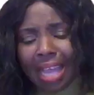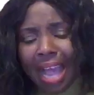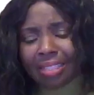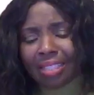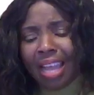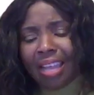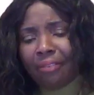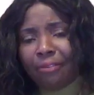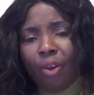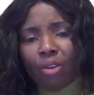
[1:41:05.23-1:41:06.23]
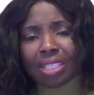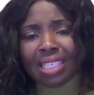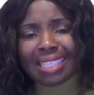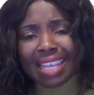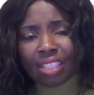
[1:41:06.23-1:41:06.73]
Isaiah
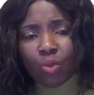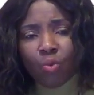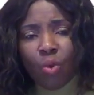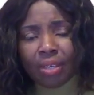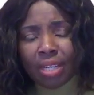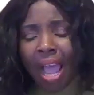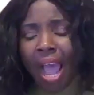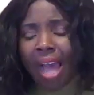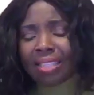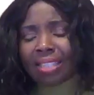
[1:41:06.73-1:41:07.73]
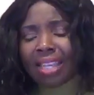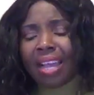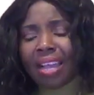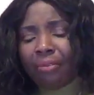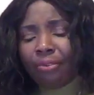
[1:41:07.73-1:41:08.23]

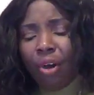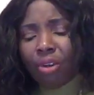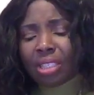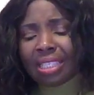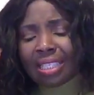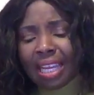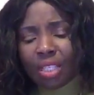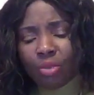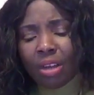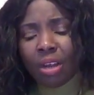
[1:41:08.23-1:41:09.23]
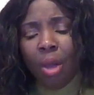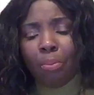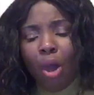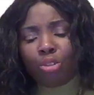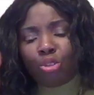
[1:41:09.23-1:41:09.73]
40:31.
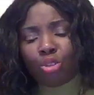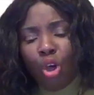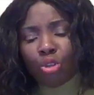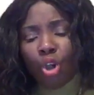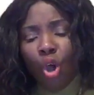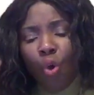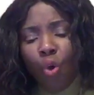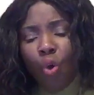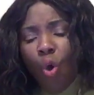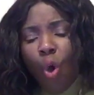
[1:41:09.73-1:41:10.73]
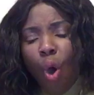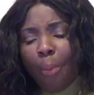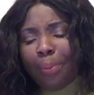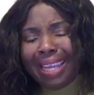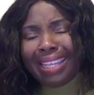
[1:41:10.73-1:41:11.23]
But those who
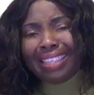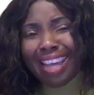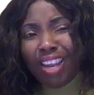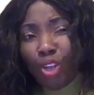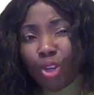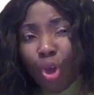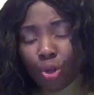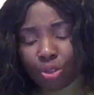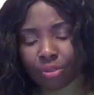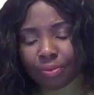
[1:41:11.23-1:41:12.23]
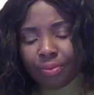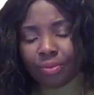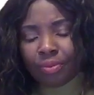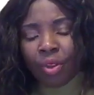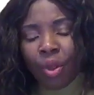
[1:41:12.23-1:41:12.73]
hope in the Lord
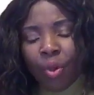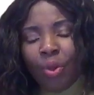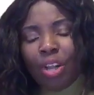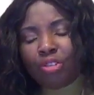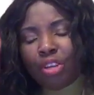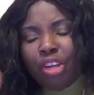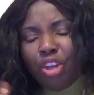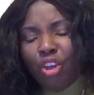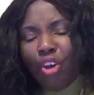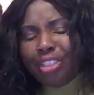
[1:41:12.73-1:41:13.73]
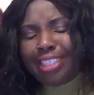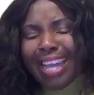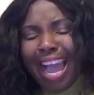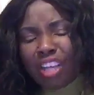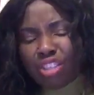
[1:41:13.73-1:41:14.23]
will renew
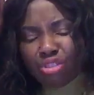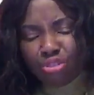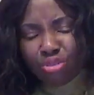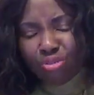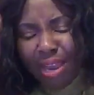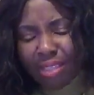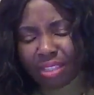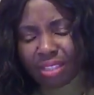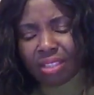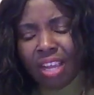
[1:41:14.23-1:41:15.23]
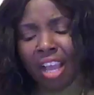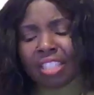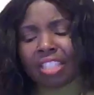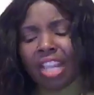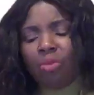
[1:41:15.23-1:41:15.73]
their strength.
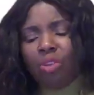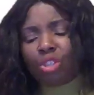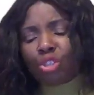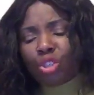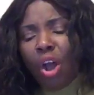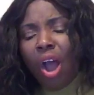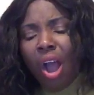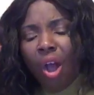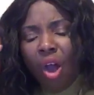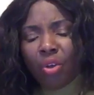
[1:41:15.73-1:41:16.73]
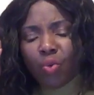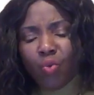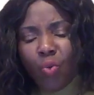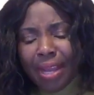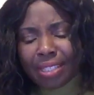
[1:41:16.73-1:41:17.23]
They will soar on
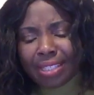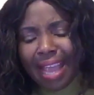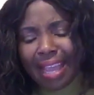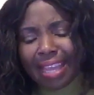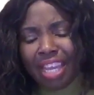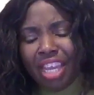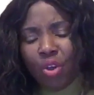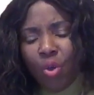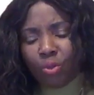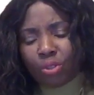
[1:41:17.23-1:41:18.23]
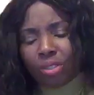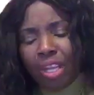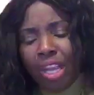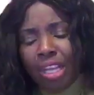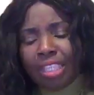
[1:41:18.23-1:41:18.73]
wings like eagles.
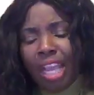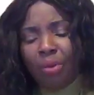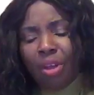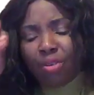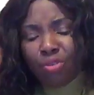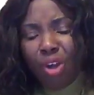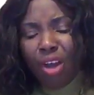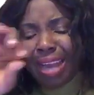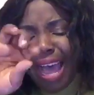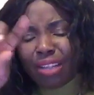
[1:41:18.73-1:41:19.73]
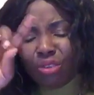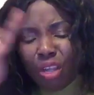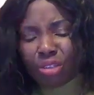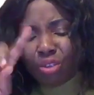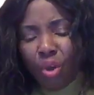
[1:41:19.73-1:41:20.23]
They will run and
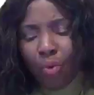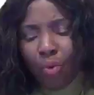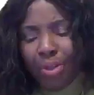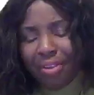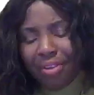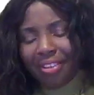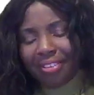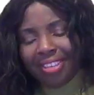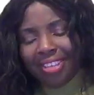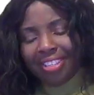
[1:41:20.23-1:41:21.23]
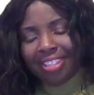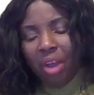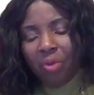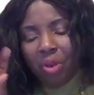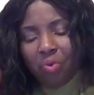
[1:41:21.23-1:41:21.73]
not grow weary. They
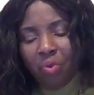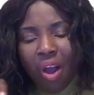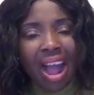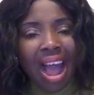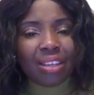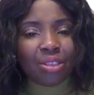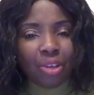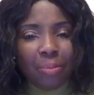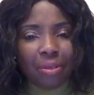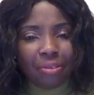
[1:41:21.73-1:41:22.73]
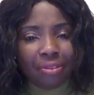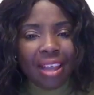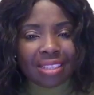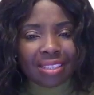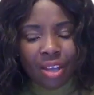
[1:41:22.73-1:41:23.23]
will walk and not be
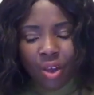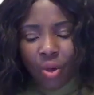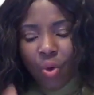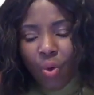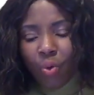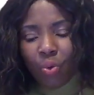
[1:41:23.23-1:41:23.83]
faint. Who?